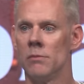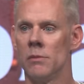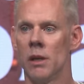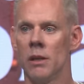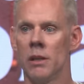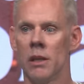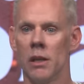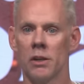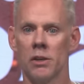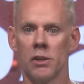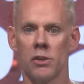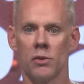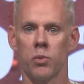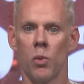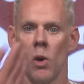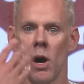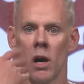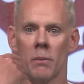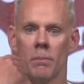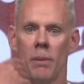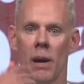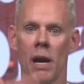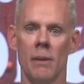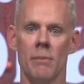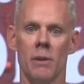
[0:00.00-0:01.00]
And they just
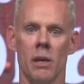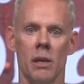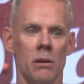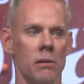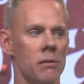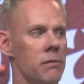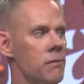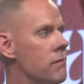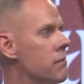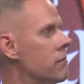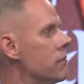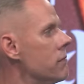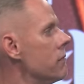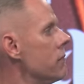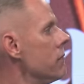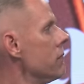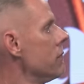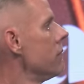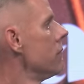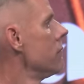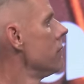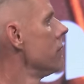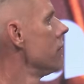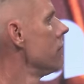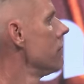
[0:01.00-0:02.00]
walked by me.
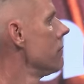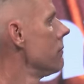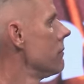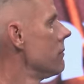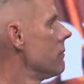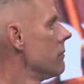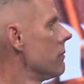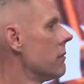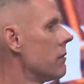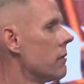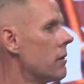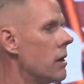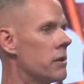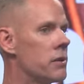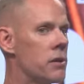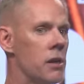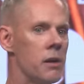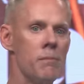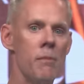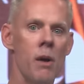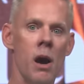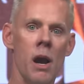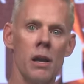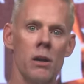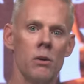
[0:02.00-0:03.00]
I was like,
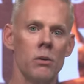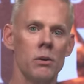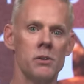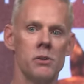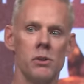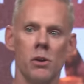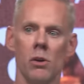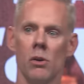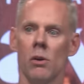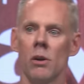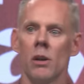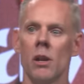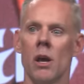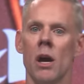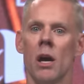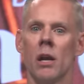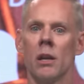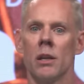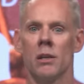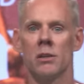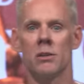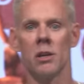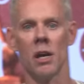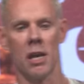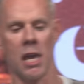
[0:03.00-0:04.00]
Mike, what's going on?
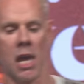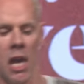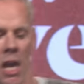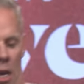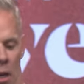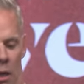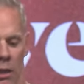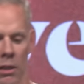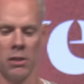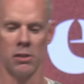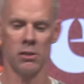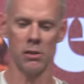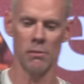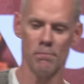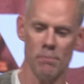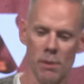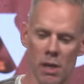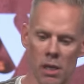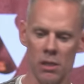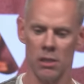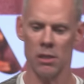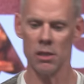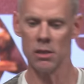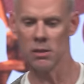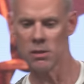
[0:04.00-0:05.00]
He's like, handling some
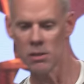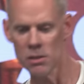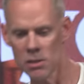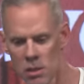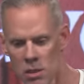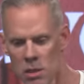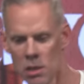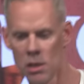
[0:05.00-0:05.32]
business.